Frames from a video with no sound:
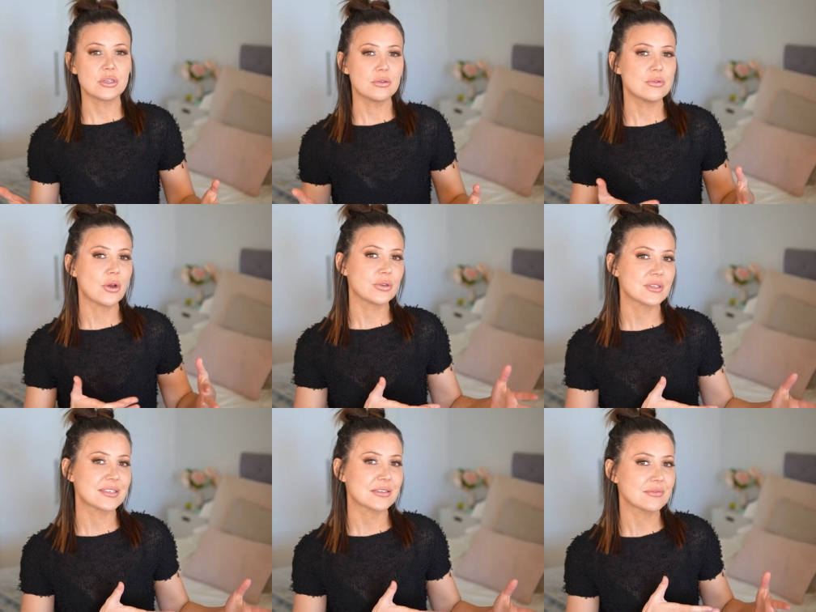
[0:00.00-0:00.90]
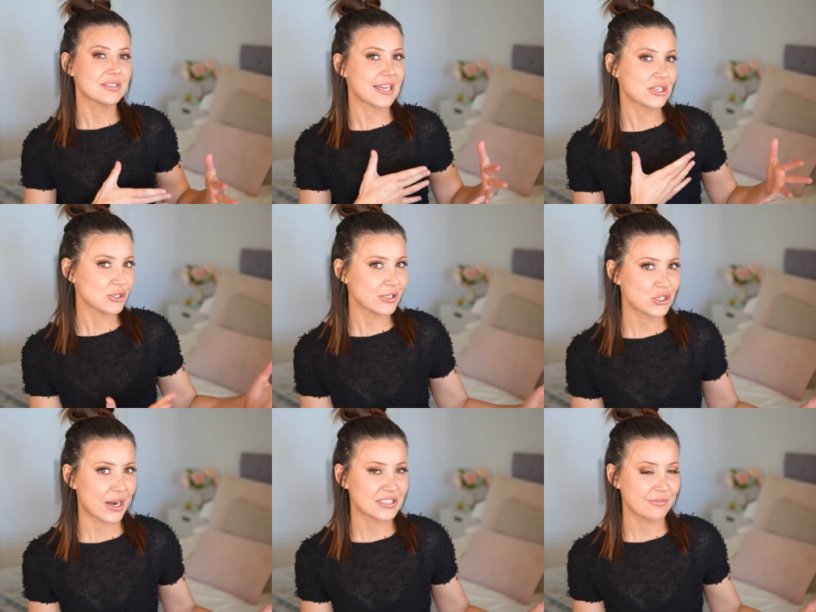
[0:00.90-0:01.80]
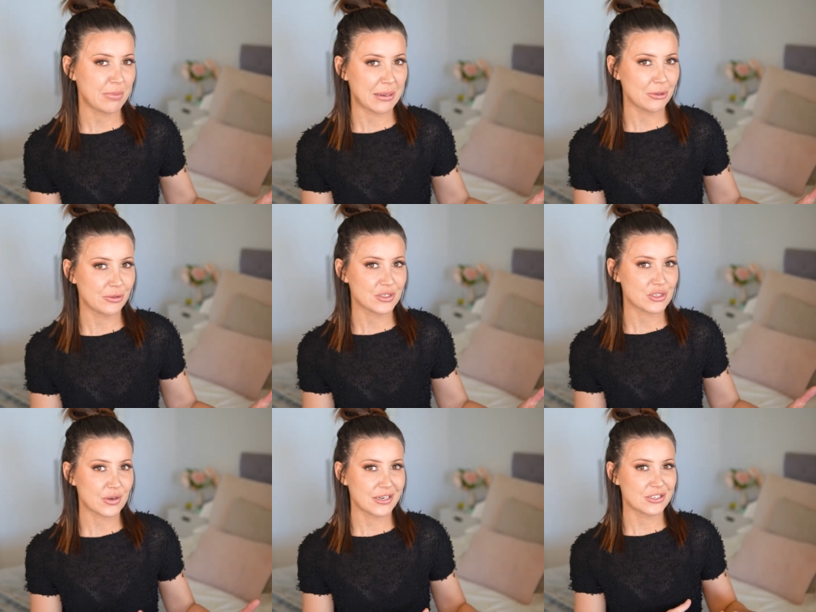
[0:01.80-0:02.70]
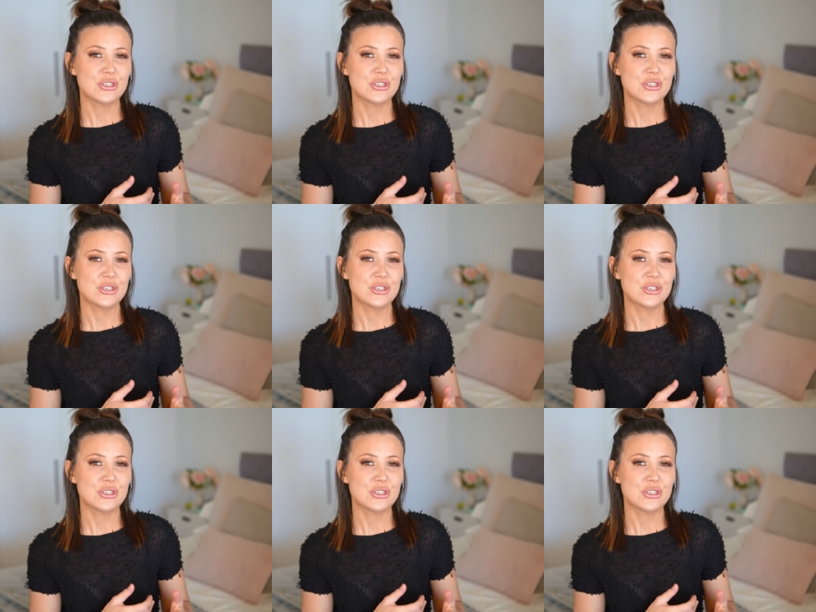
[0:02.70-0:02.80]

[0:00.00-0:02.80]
you notice sexually attractive people on the street?